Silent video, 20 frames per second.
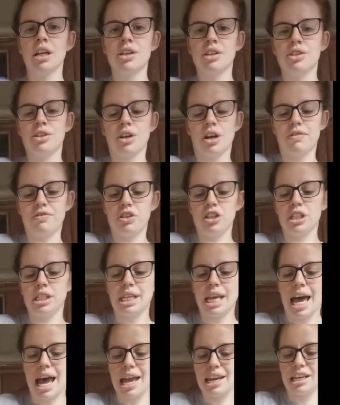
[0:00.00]
So I've just
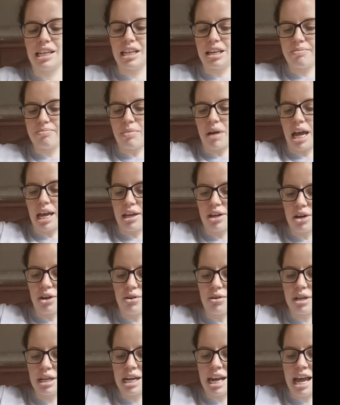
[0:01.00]
added in my
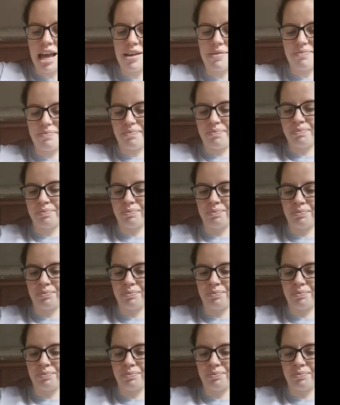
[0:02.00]
coconut.